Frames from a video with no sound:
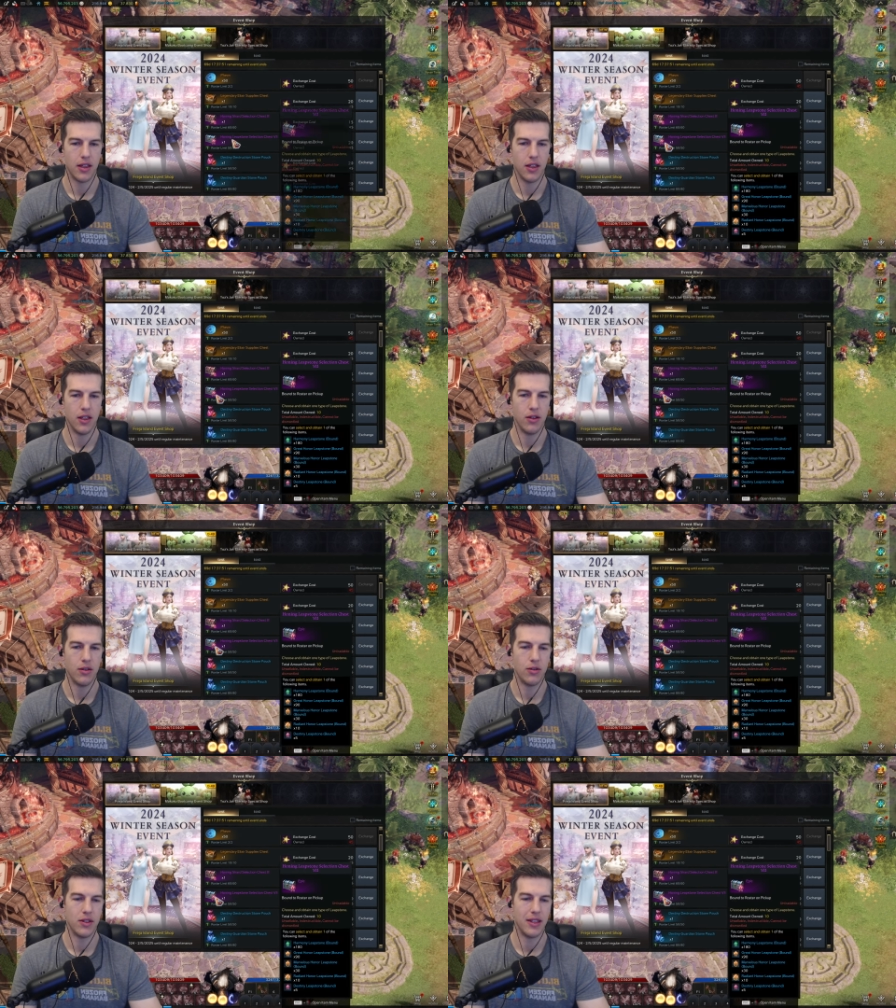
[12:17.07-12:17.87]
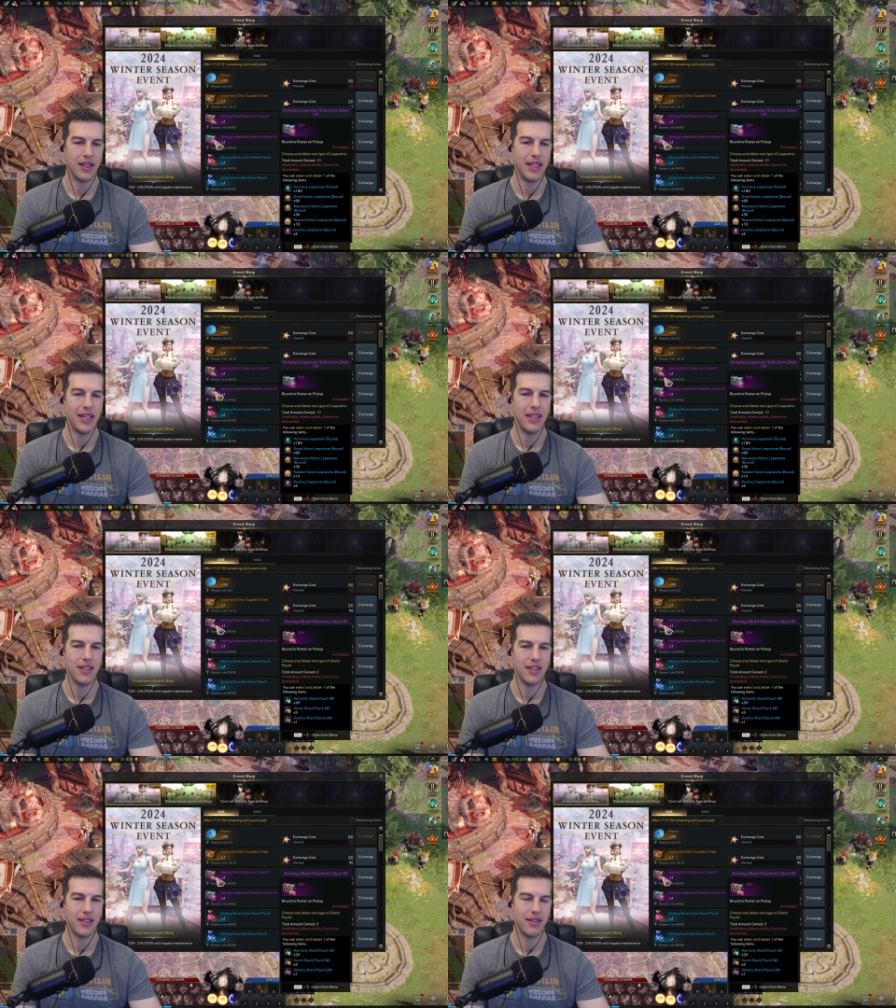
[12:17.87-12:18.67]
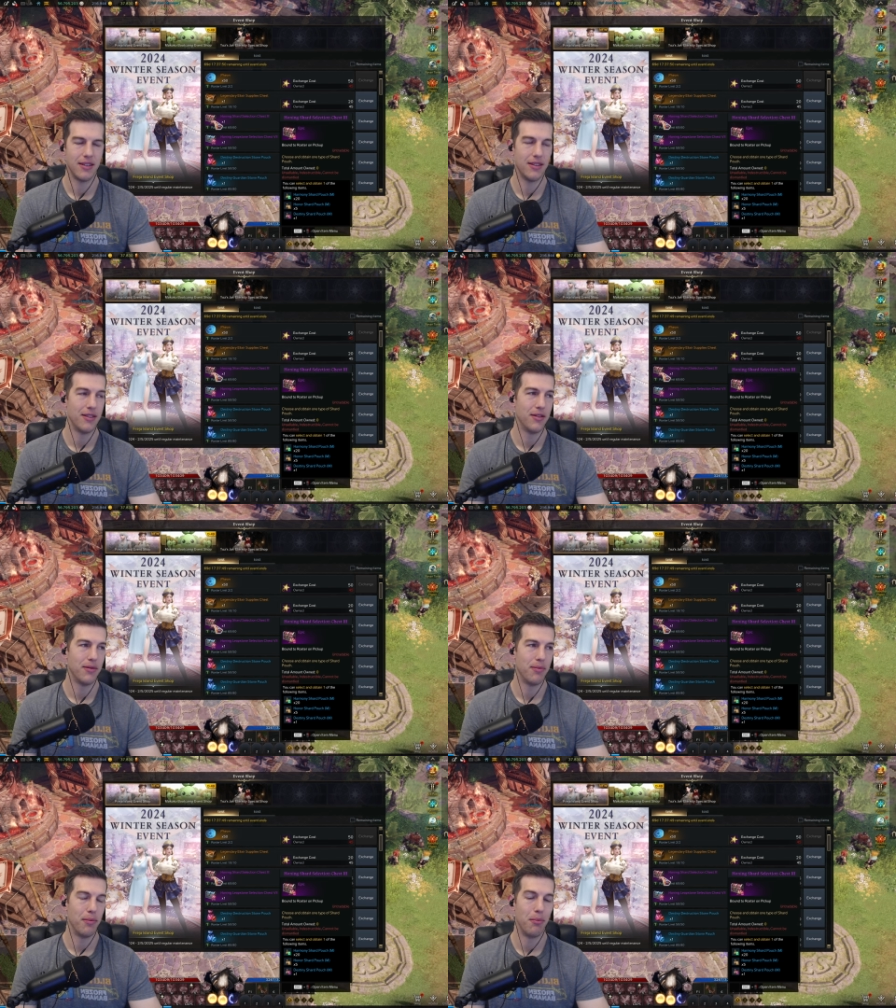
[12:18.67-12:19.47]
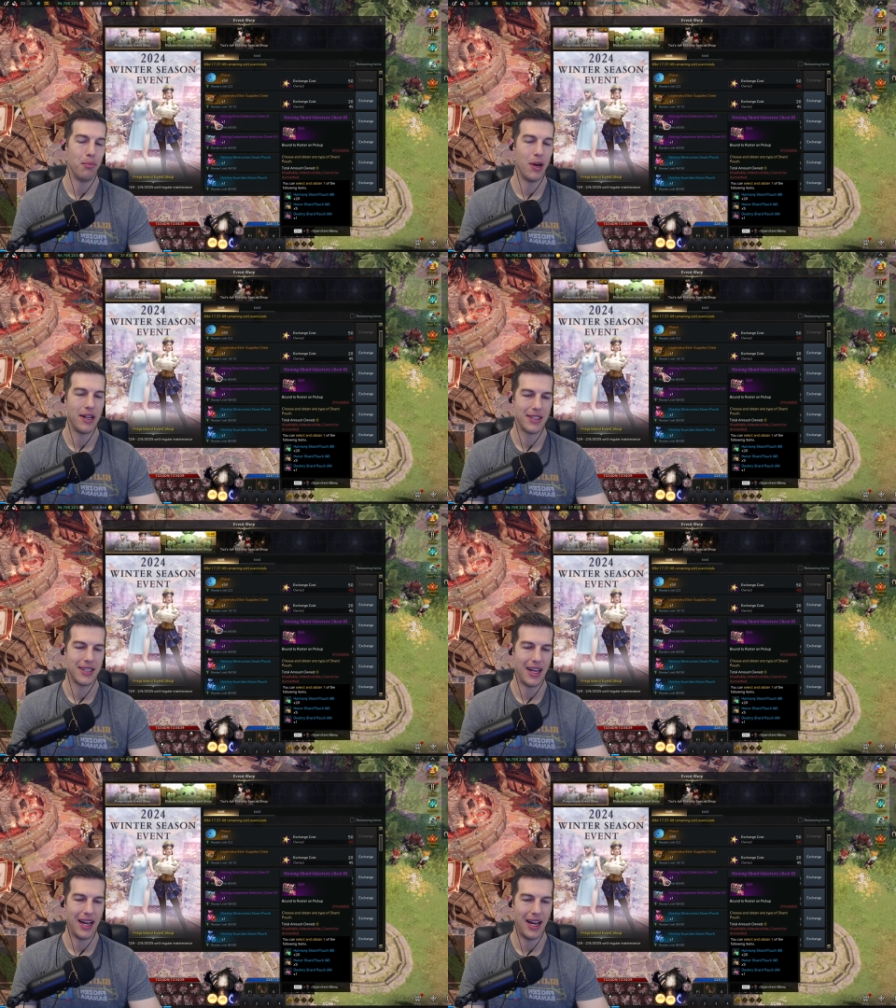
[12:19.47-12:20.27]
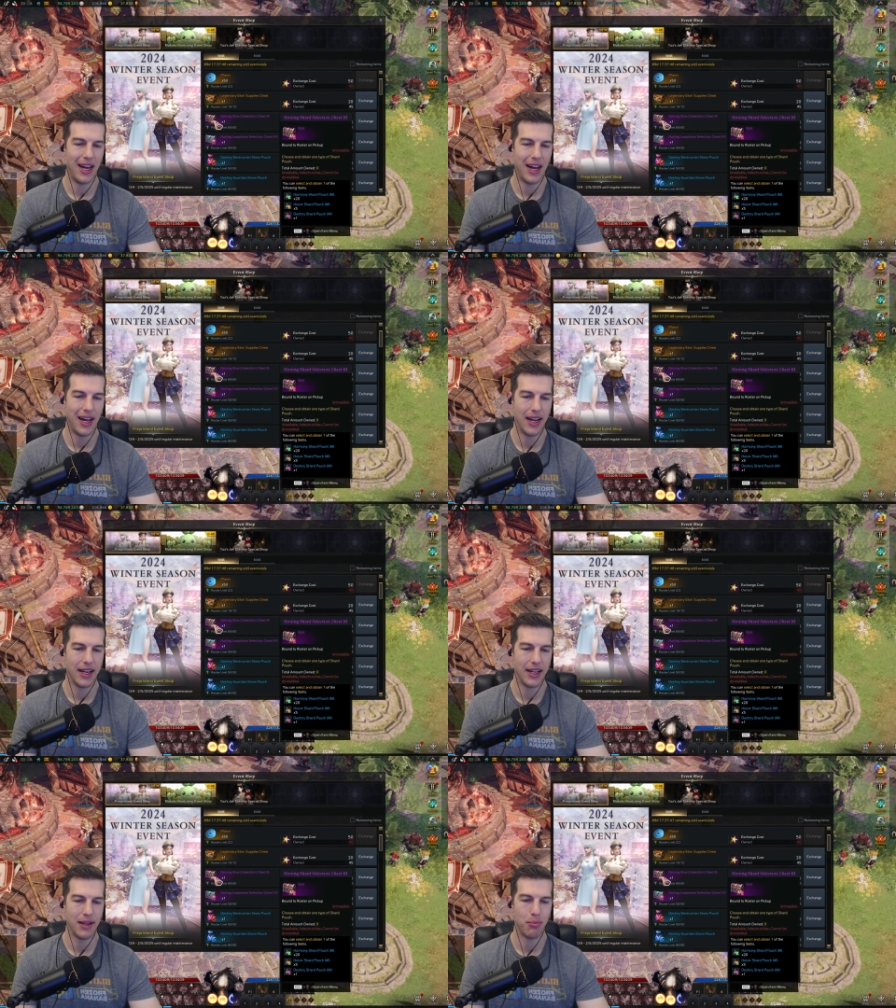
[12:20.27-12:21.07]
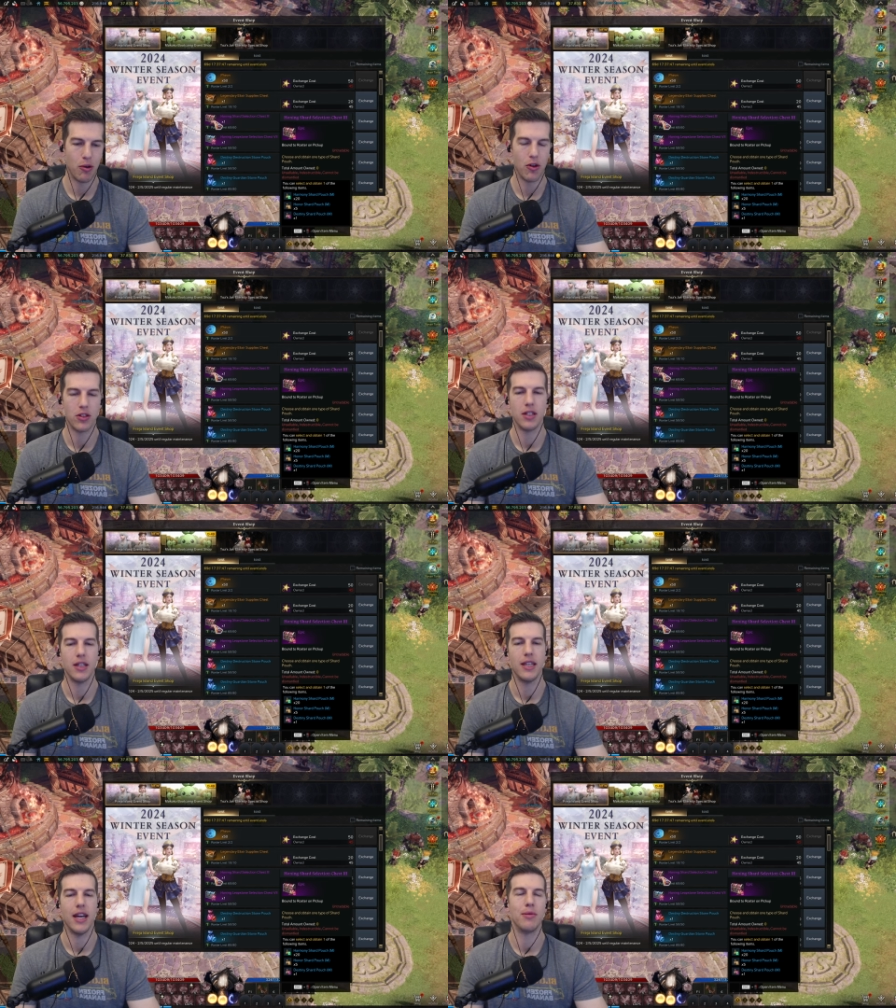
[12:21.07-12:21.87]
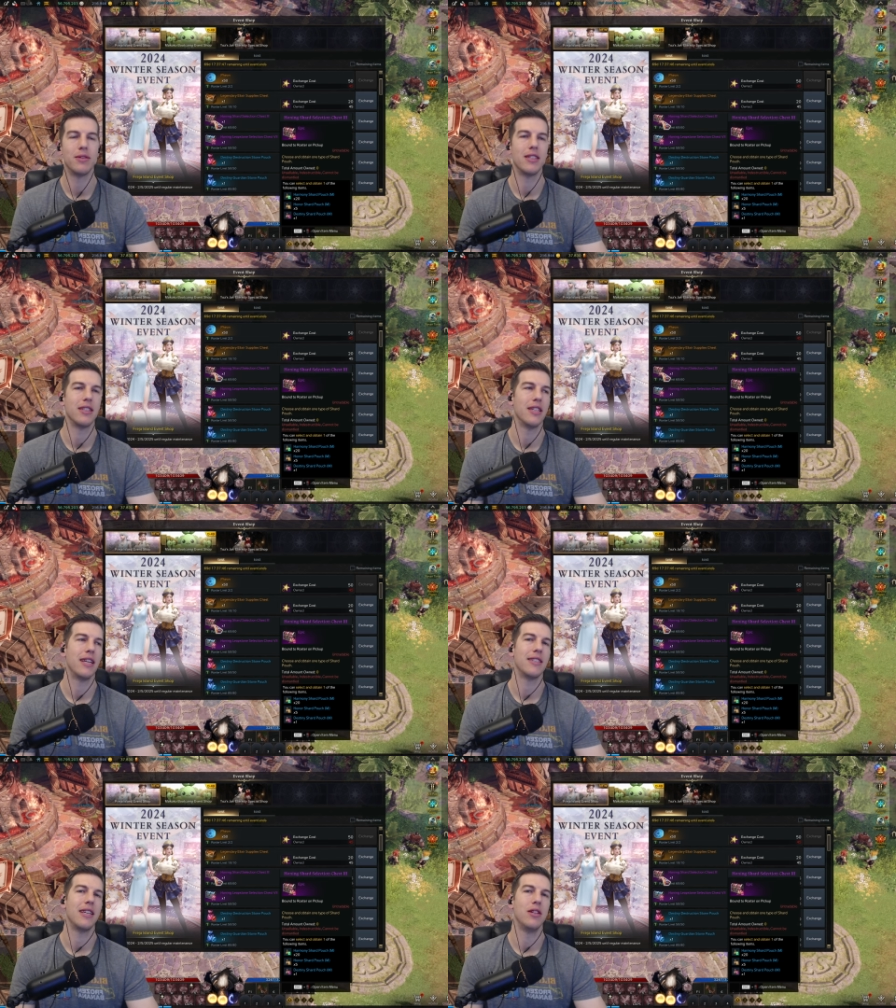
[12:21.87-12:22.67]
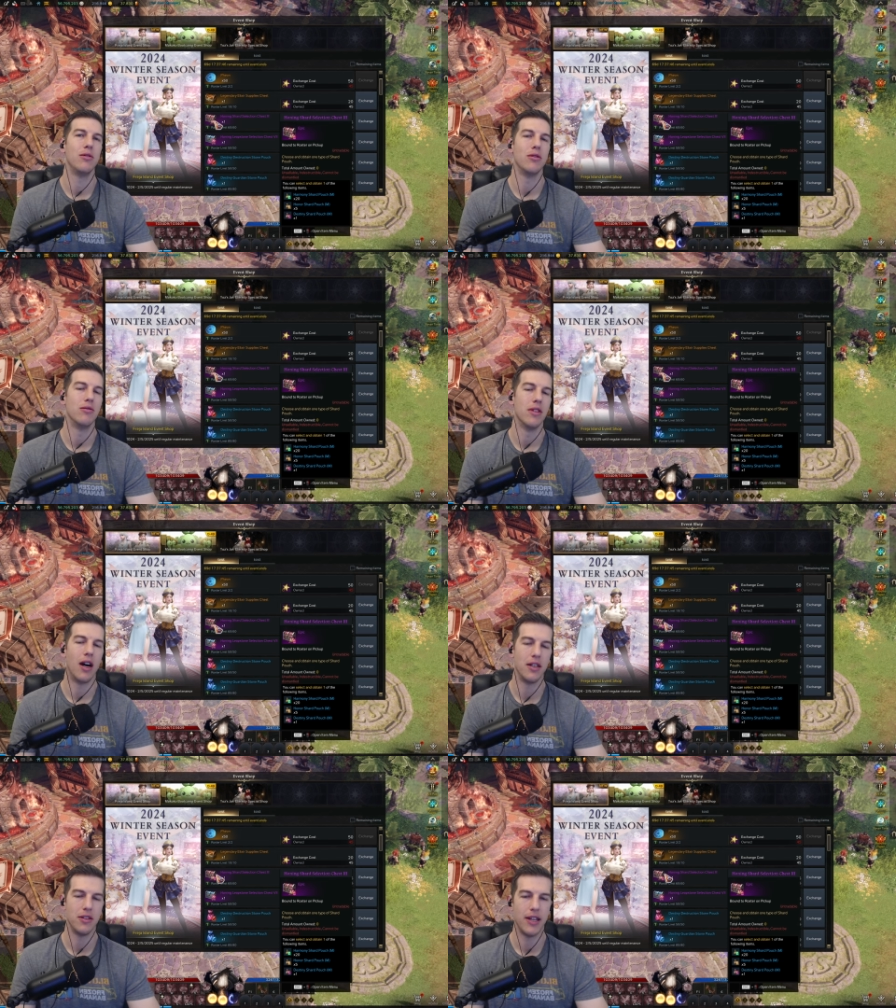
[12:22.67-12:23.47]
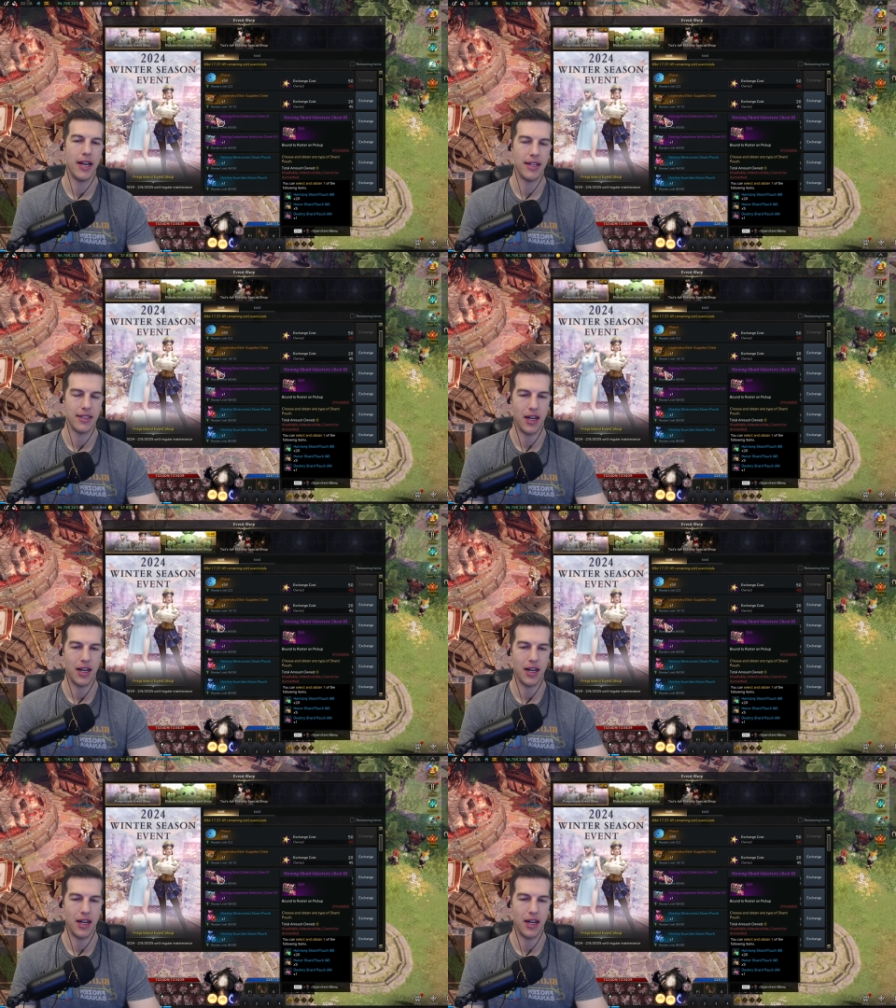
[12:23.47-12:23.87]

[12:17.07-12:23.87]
use these, but I personally, I would suggest that you do not do that.